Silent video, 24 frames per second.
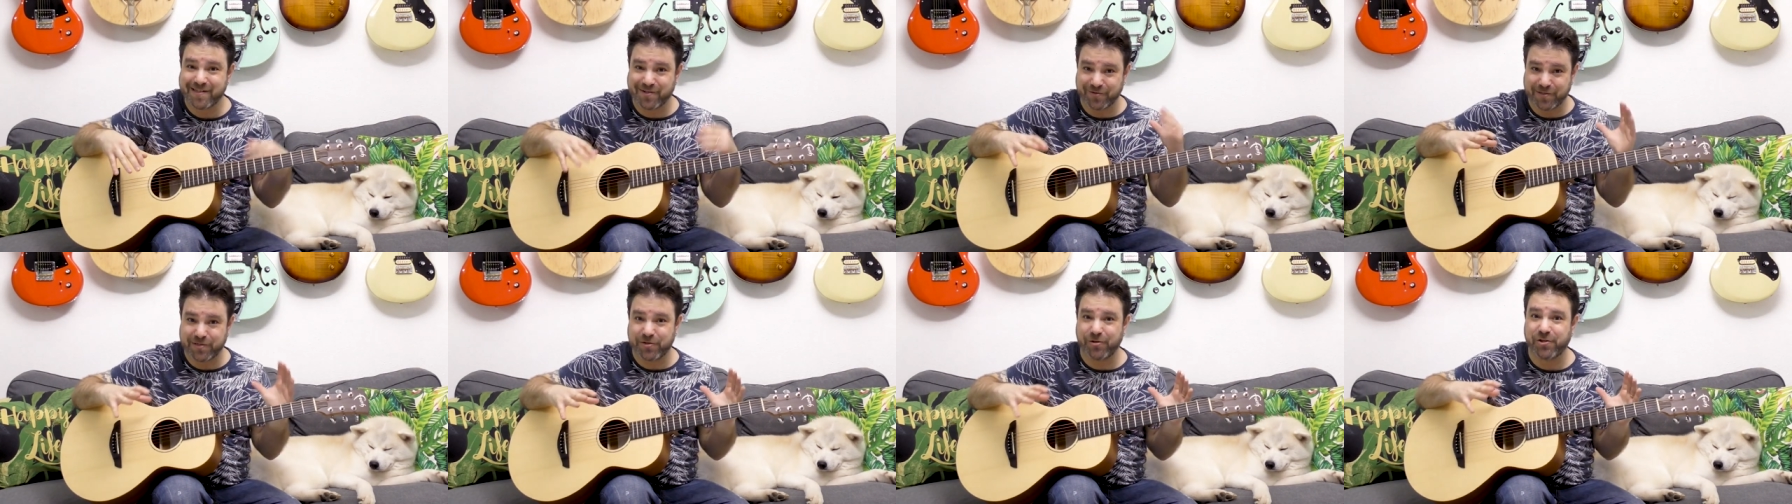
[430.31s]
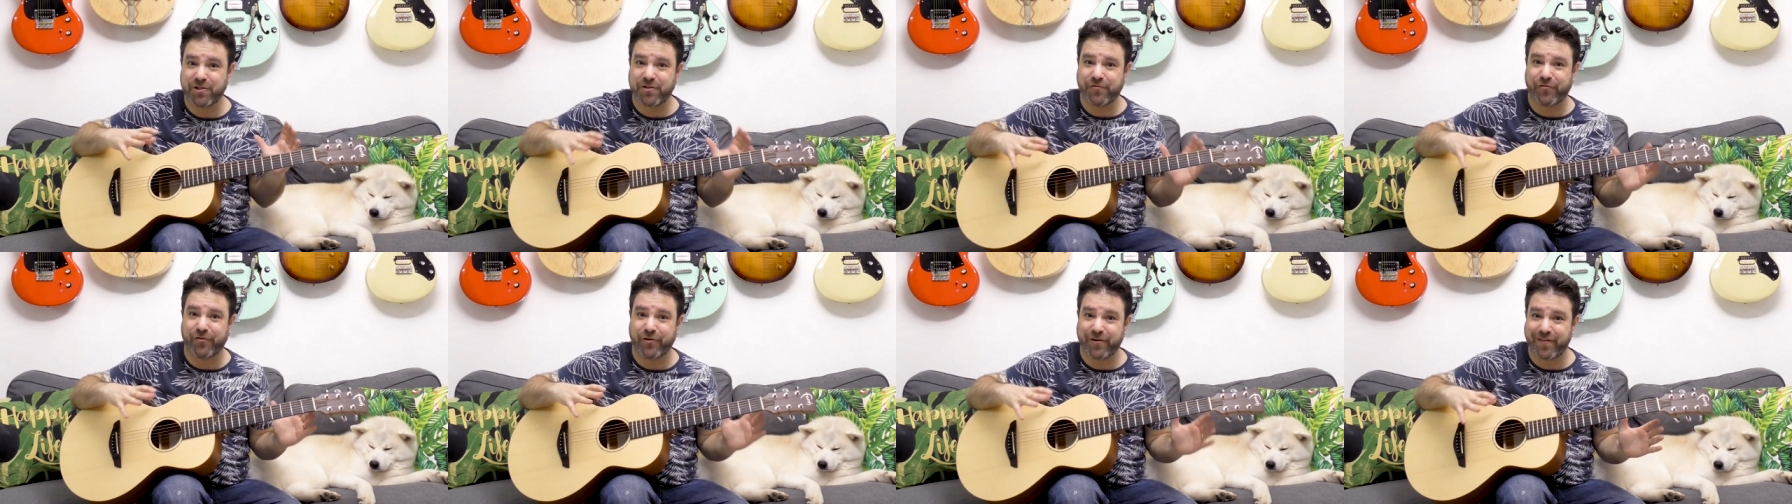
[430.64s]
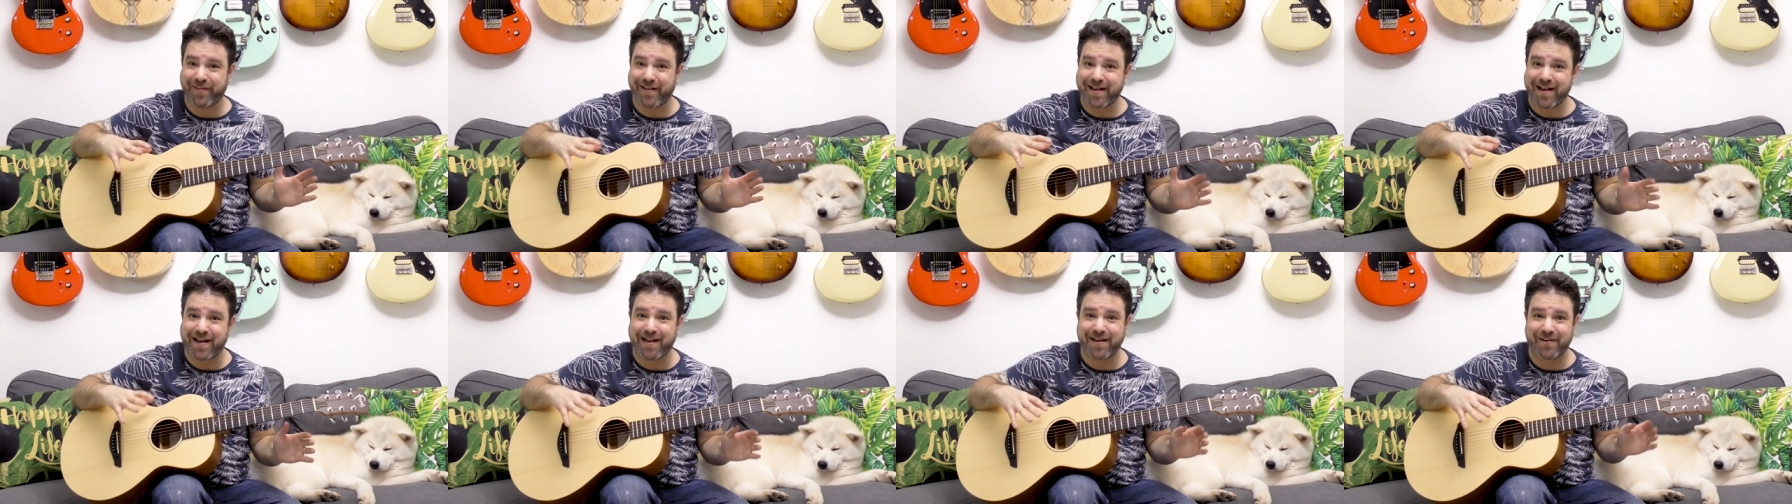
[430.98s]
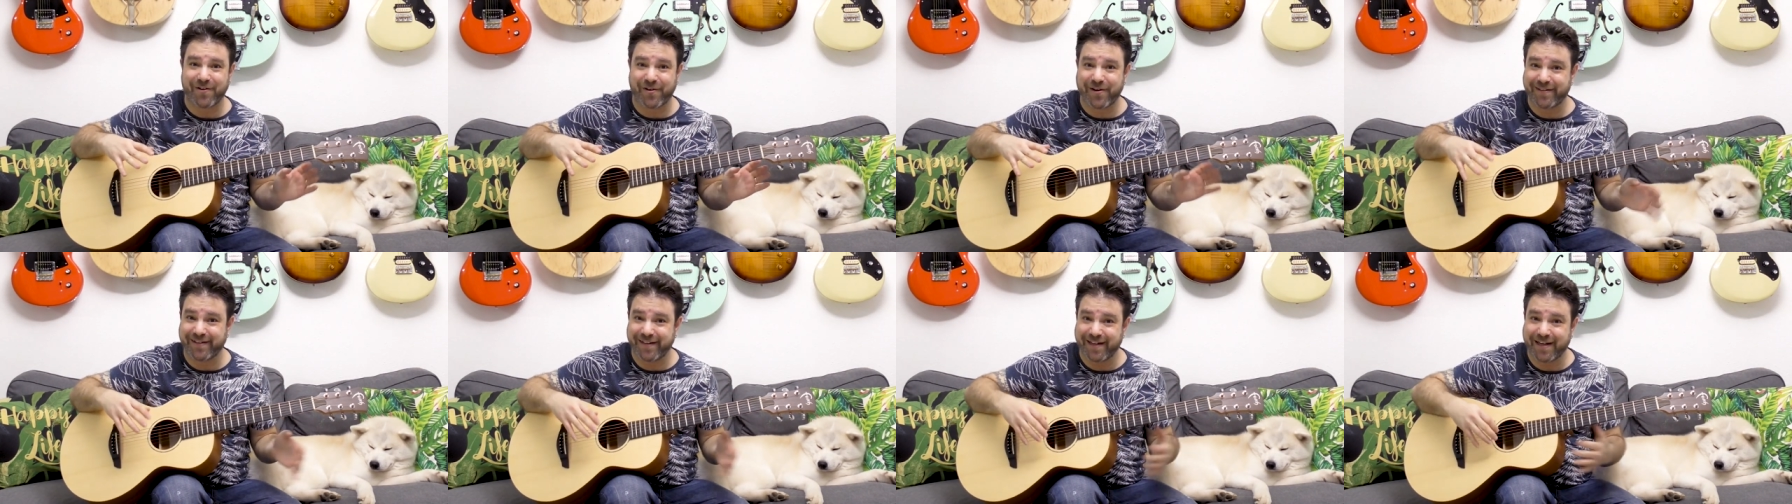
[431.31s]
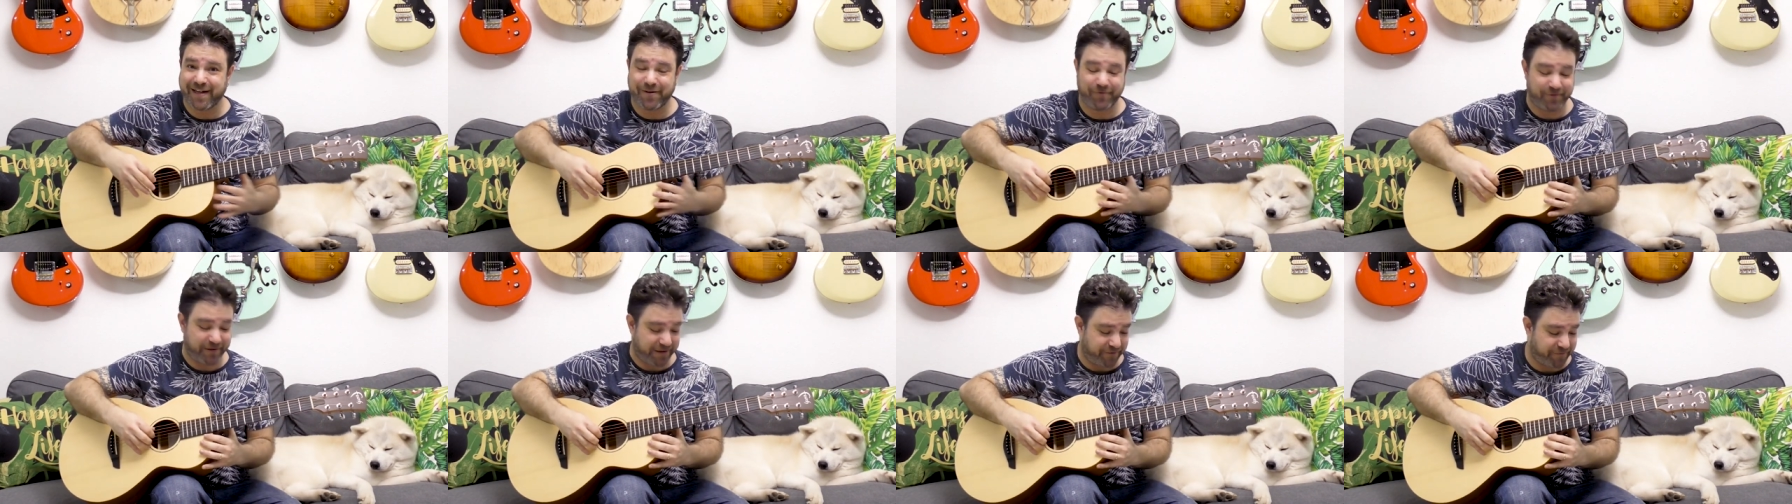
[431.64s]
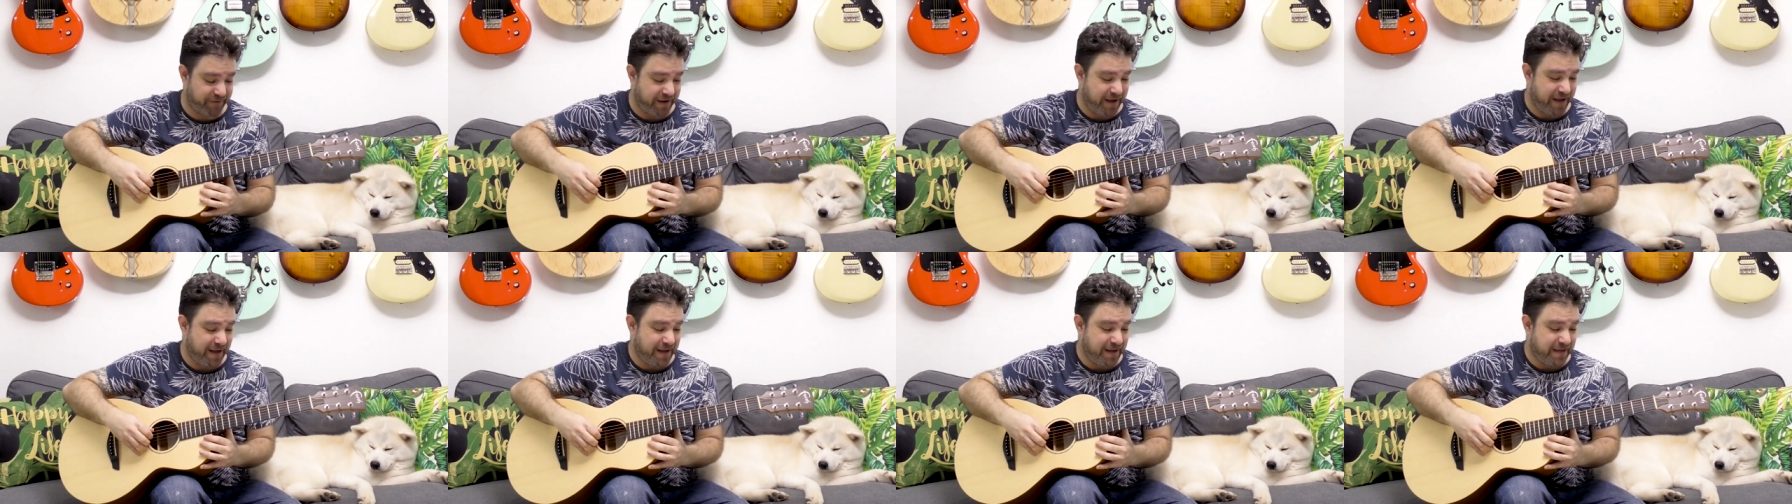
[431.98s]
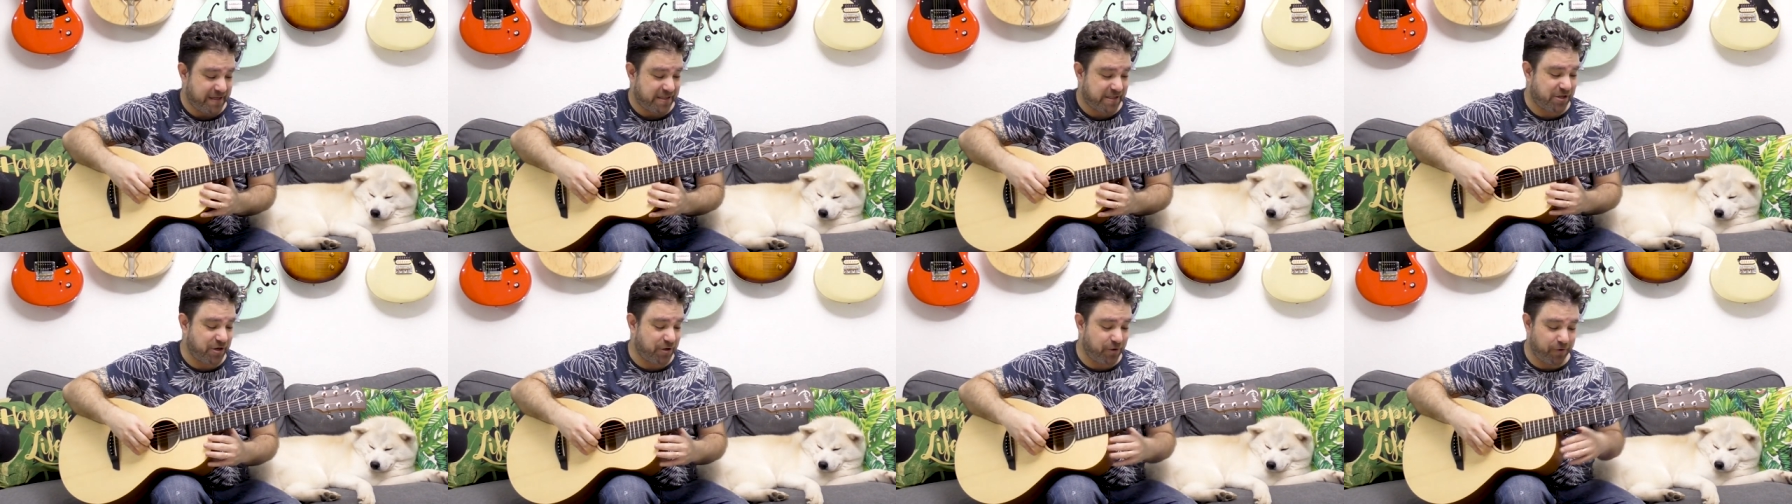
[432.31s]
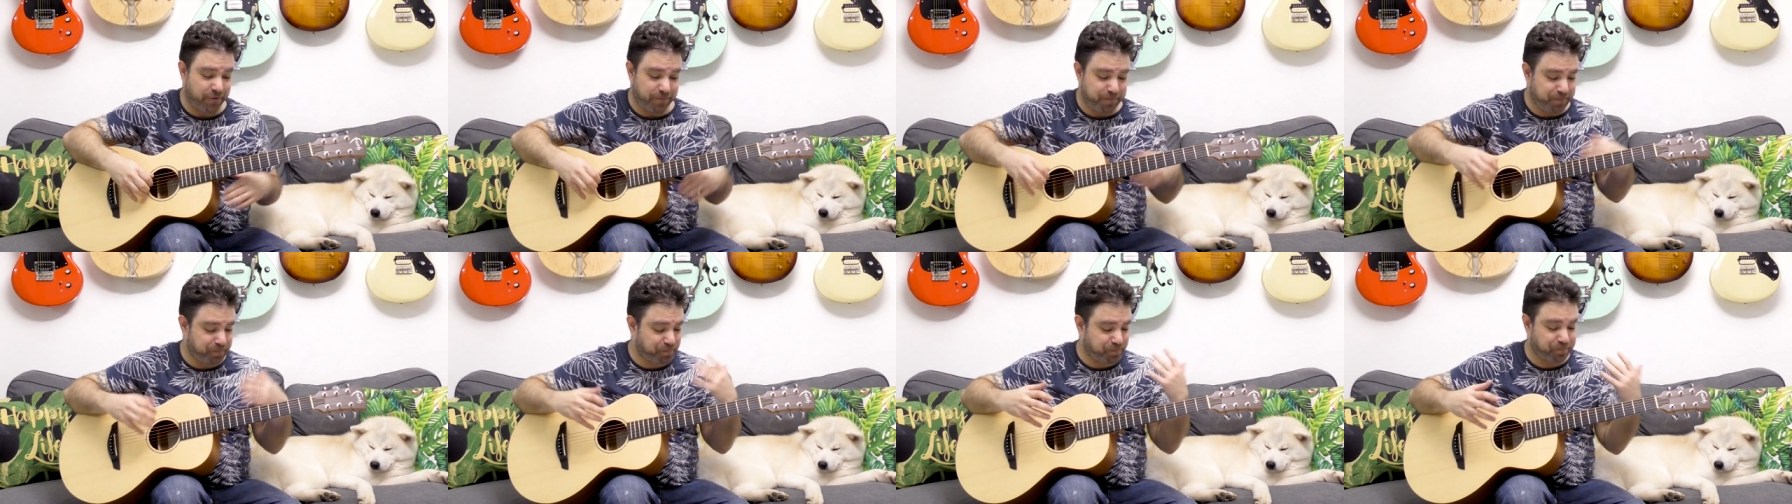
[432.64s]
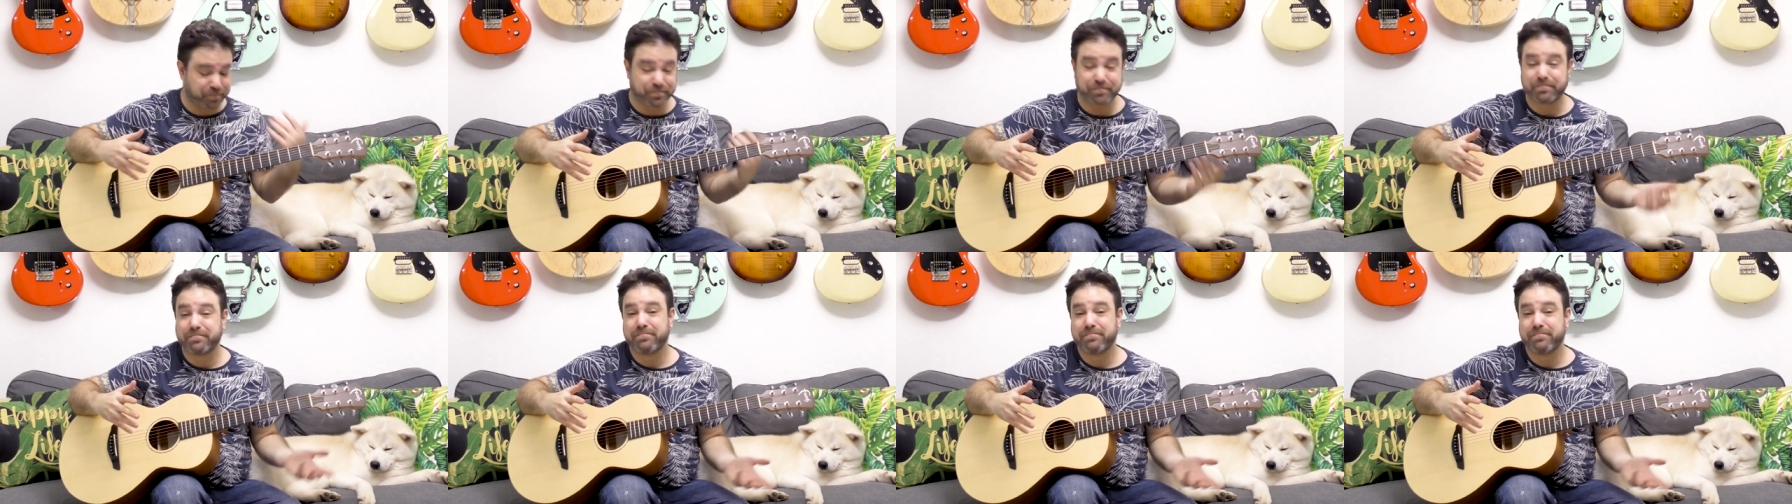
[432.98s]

So search for that on Lick and Riff. So